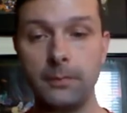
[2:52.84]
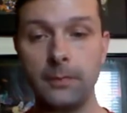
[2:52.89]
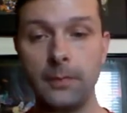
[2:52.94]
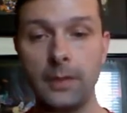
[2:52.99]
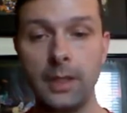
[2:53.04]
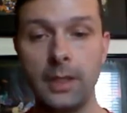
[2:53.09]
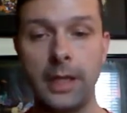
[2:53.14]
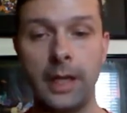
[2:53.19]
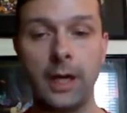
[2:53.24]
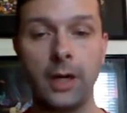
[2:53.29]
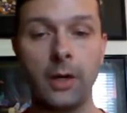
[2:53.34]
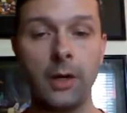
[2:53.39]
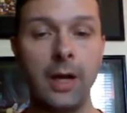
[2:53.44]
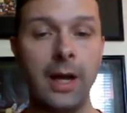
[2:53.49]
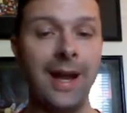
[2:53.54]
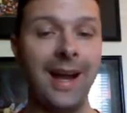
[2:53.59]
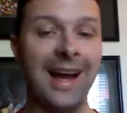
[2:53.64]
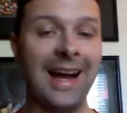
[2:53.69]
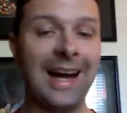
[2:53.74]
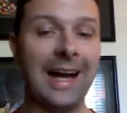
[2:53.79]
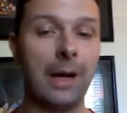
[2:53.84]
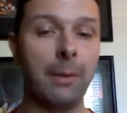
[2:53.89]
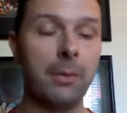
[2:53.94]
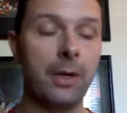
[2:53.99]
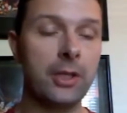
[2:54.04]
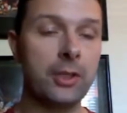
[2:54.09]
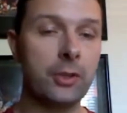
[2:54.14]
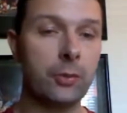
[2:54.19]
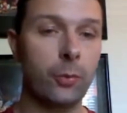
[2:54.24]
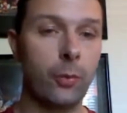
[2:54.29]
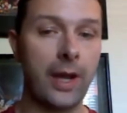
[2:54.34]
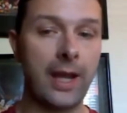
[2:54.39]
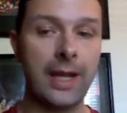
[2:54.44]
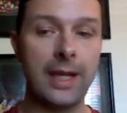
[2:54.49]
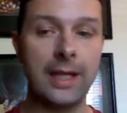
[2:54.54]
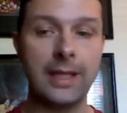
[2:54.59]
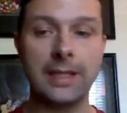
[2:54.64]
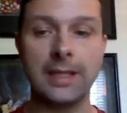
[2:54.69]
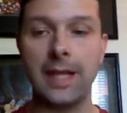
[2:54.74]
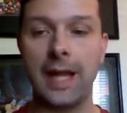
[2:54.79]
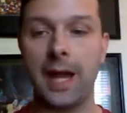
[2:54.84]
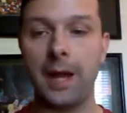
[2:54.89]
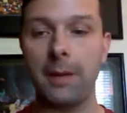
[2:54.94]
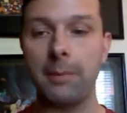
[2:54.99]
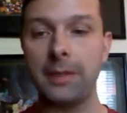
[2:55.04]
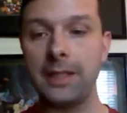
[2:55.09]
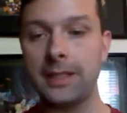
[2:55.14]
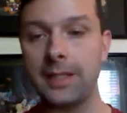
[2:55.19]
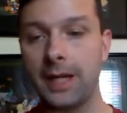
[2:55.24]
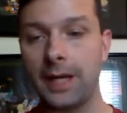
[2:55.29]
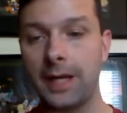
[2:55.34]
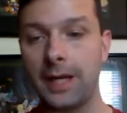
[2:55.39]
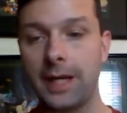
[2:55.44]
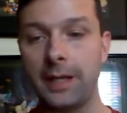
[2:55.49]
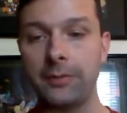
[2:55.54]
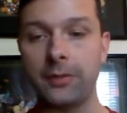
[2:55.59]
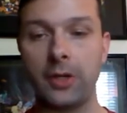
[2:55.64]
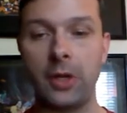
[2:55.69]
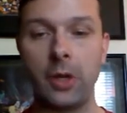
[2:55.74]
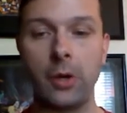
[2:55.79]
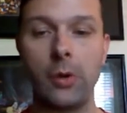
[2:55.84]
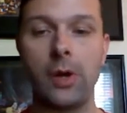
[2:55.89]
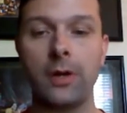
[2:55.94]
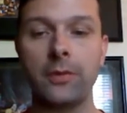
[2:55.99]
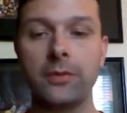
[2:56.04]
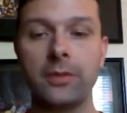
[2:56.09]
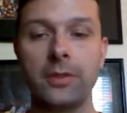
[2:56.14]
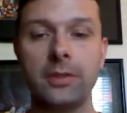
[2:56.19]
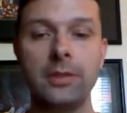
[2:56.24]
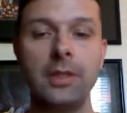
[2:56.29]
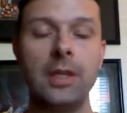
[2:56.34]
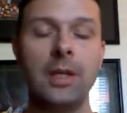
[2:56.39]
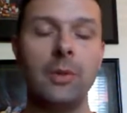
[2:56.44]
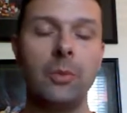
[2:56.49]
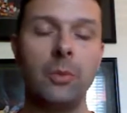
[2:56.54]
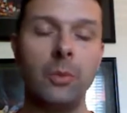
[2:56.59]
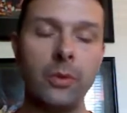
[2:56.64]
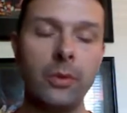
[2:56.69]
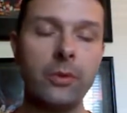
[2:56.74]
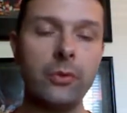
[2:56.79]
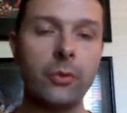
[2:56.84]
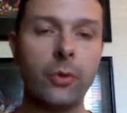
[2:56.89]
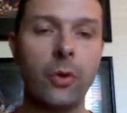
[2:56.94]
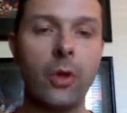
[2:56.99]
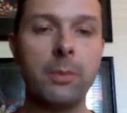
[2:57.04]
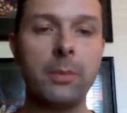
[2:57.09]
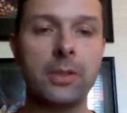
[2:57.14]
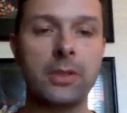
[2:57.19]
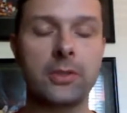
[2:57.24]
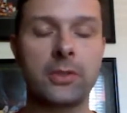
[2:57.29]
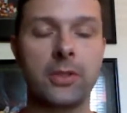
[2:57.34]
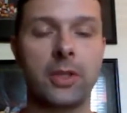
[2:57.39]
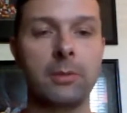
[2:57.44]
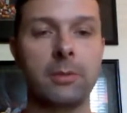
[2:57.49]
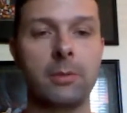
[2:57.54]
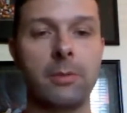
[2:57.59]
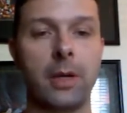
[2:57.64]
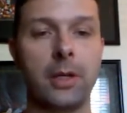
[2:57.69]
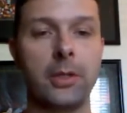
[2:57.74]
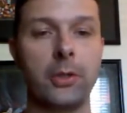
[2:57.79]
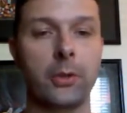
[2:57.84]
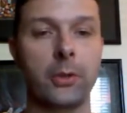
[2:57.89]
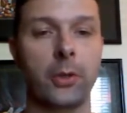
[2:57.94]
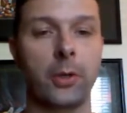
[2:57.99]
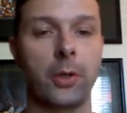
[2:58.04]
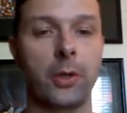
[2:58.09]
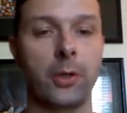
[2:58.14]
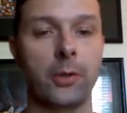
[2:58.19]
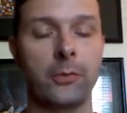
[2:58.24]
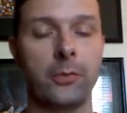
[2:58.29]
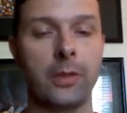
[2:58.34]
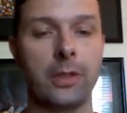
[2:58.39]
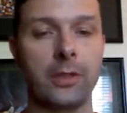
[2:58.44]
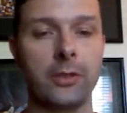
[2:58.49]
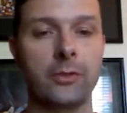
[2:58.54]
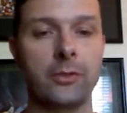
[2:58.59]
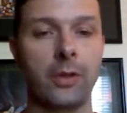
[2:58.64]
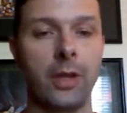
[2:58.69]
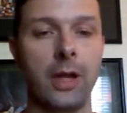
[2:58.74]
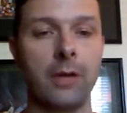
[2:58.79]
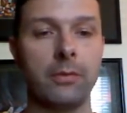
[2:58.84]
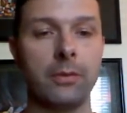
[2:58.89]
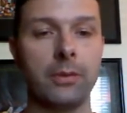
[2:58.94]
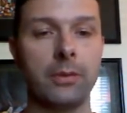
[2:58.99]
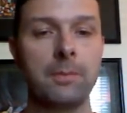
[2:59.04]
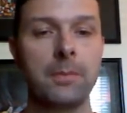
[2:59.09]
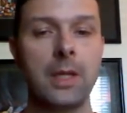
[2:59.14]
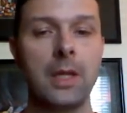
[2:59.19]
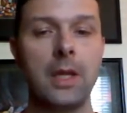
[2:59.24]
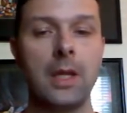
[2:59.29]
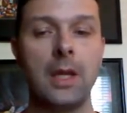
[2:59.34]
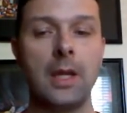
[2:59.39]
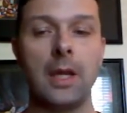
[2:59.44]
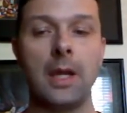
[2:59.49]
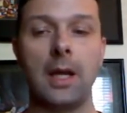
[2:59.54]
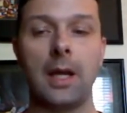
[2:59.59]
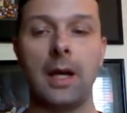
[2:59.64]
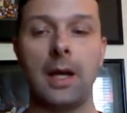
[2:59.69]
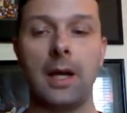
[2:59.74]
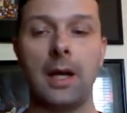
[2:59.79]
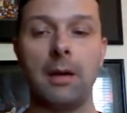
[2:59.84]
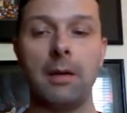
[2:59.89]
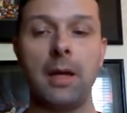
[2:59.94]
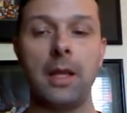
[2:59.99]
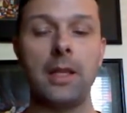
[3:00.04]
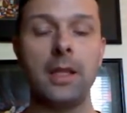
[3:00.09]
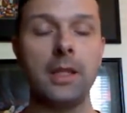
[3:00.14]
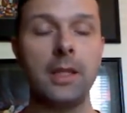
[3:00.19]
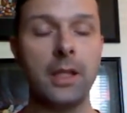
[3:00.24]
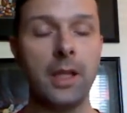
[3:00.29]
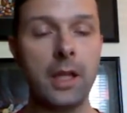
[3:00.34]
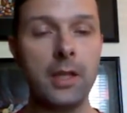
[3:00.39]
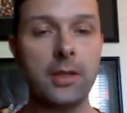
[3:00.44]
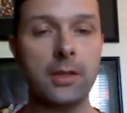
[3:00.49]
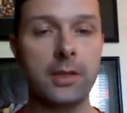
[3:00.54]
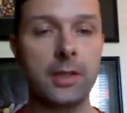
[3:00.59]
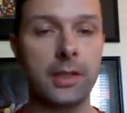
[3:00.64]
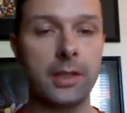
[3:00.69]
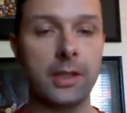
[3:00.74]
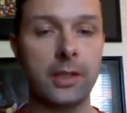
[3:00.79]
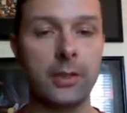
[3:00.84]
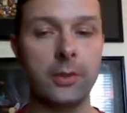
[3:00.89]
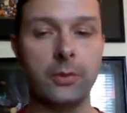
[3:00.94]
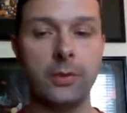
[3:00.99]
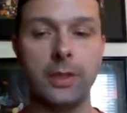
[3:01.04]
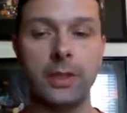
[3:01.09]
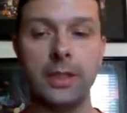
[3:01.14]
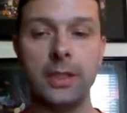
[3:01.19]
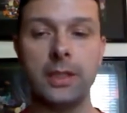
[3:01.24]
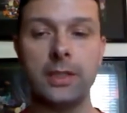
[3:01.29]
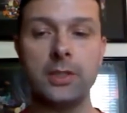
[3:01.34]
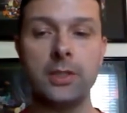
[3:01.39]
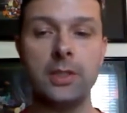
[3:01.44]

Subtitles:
Now, how much weight and how many times and how often, well, those will all be determined by your current fitness level. And then the other thing that you need is